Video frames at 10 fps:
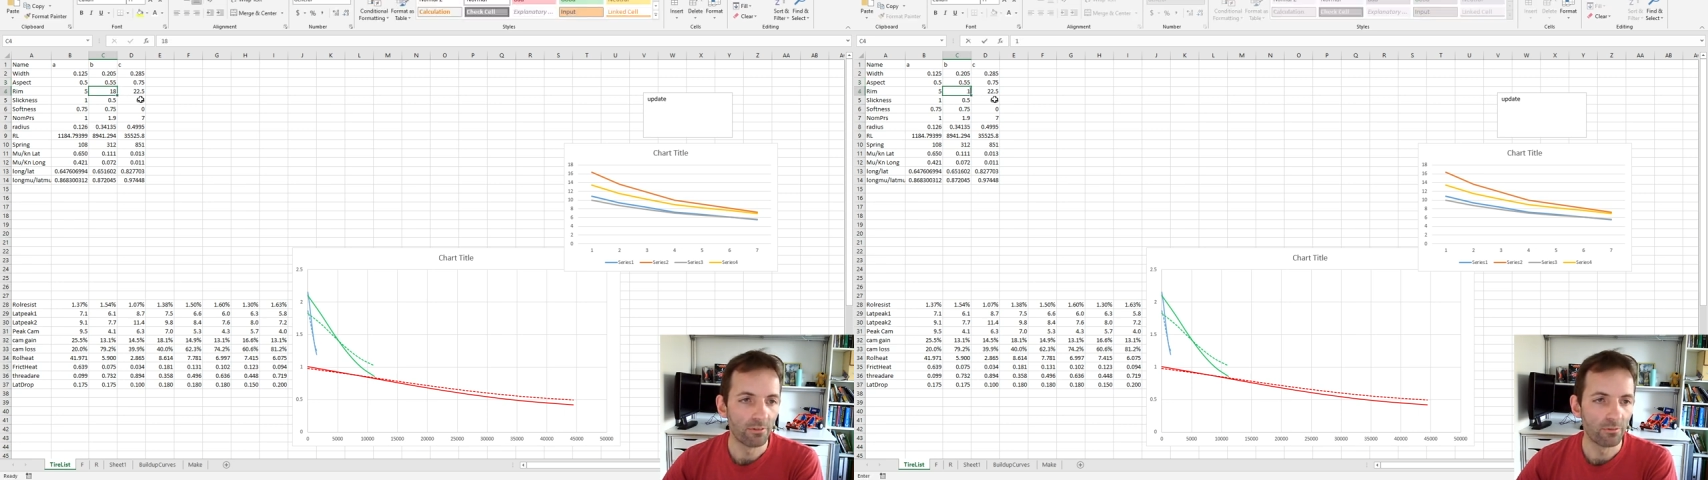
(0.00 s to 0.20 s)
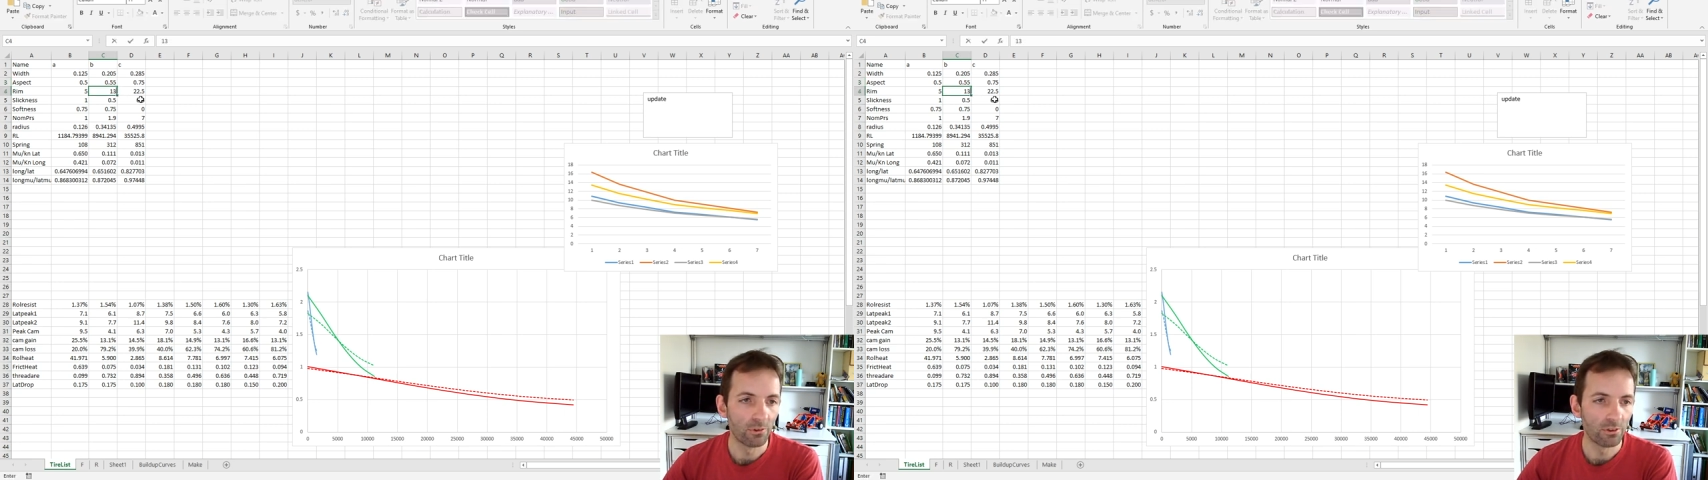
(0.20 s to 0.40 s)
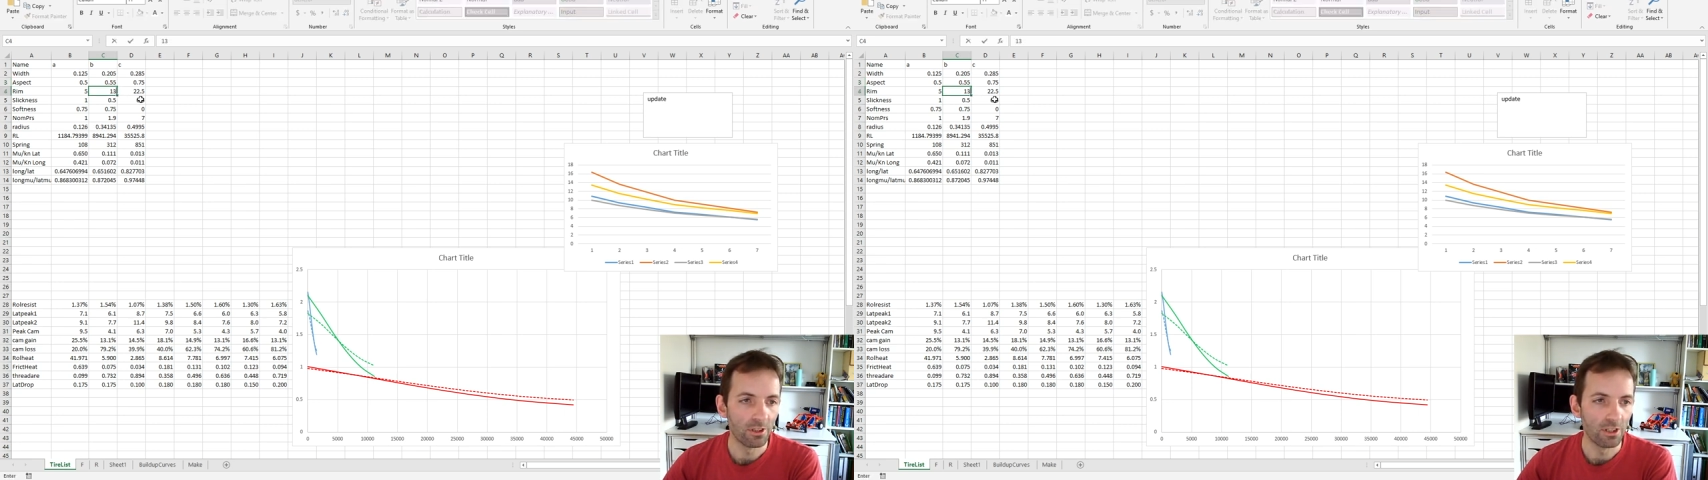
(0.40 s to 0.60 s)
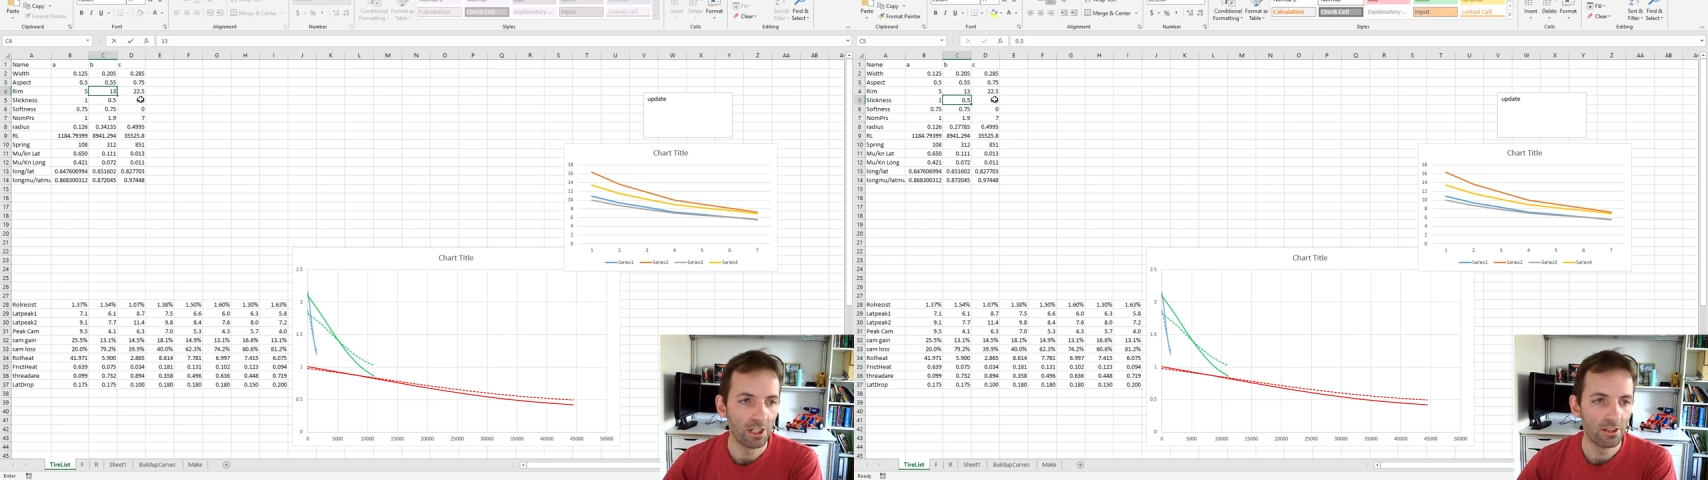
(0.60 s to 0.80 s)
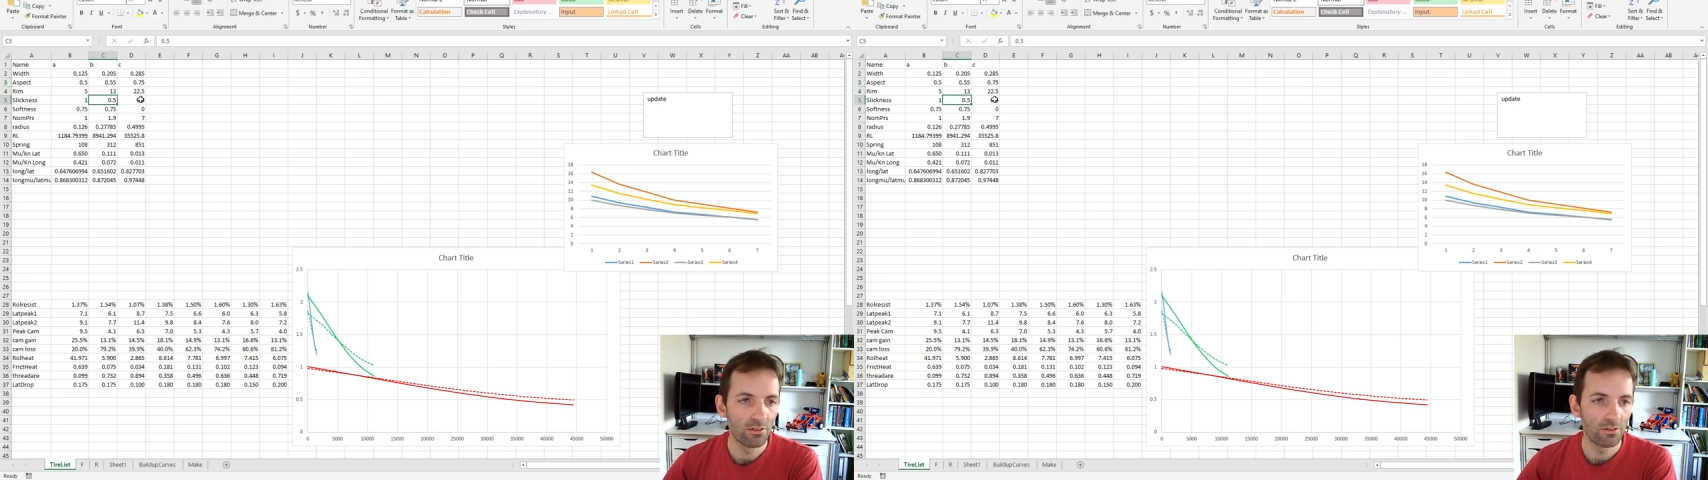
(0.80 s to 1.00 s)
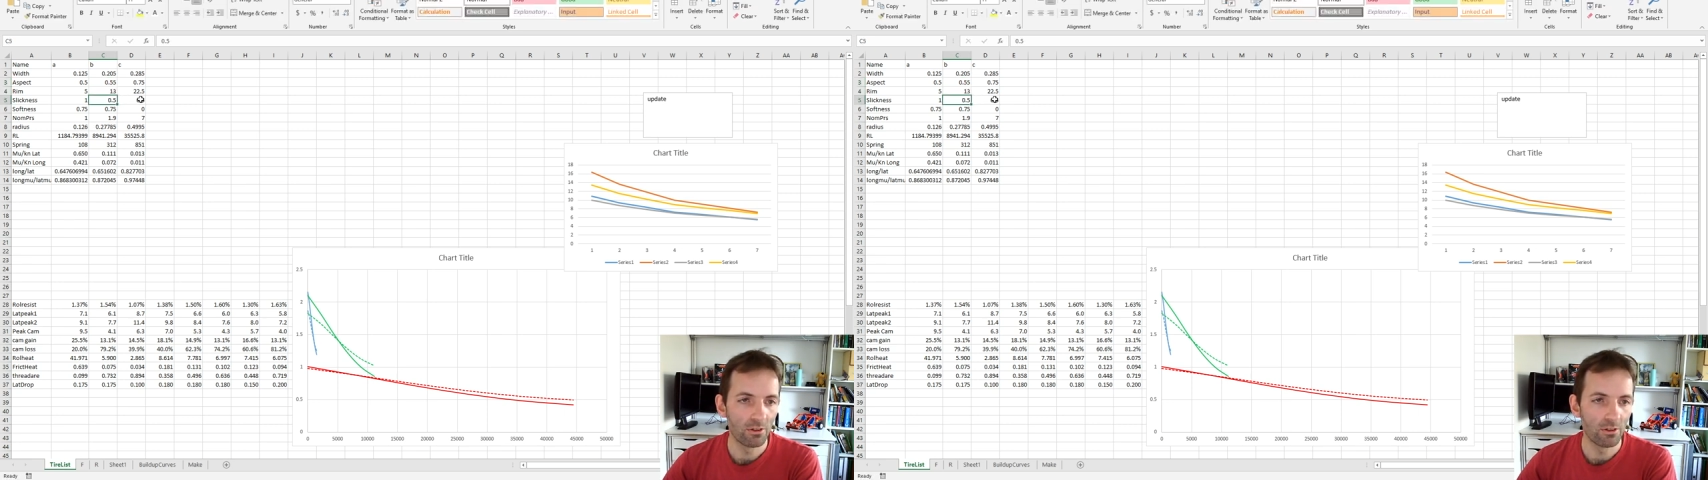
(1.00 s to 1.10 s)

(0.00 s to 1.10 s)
13 inch.